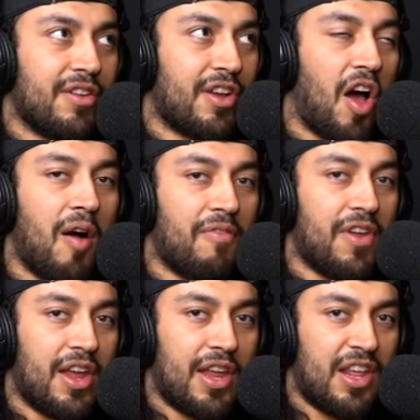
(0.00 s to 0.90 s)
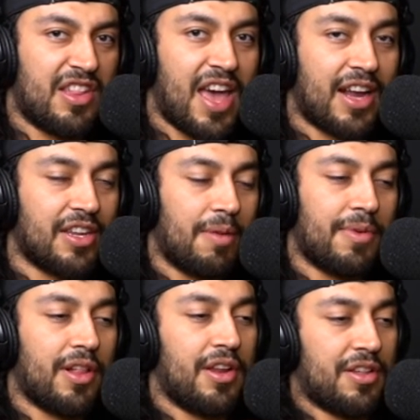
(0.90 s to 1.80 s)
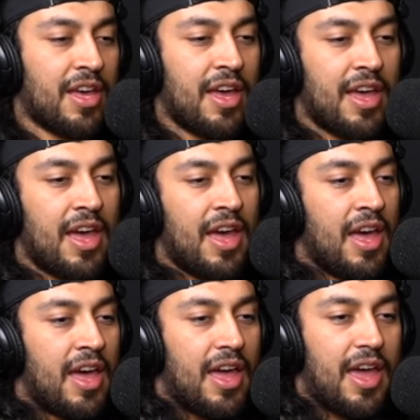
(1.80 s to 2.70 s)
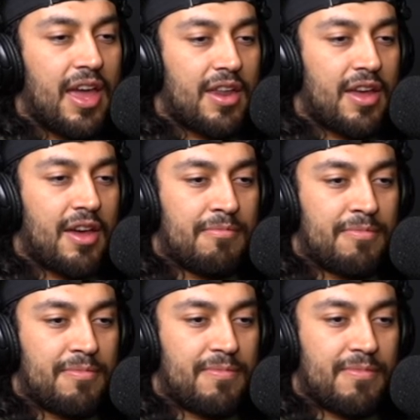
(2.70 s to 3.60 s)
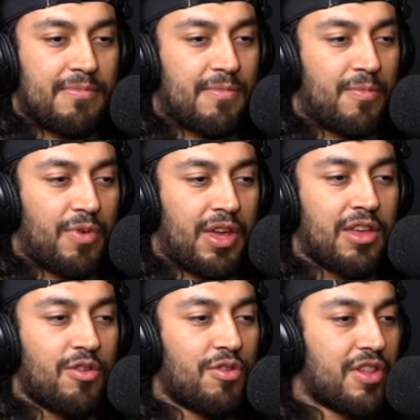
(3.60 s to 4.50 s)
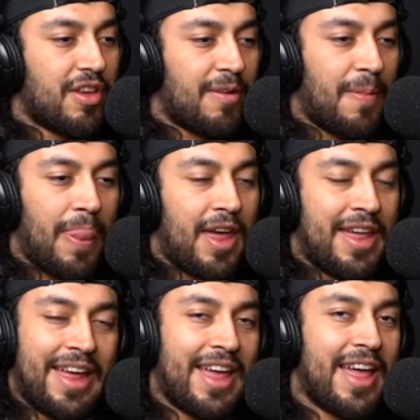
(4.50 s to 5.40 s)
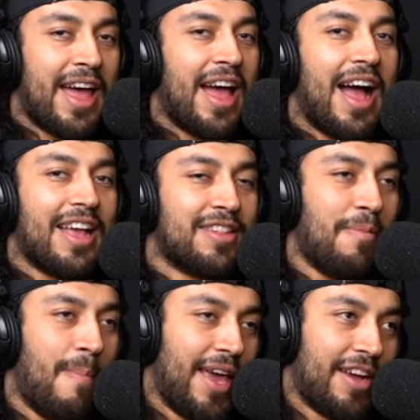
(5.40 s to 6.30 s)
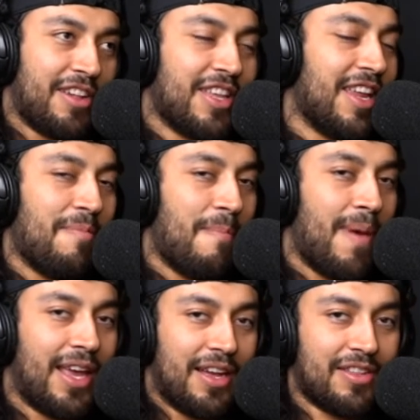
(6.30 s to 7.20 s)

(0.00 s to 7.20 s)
confident in his acting abilities. And he used to, I say make us. He didn't make us.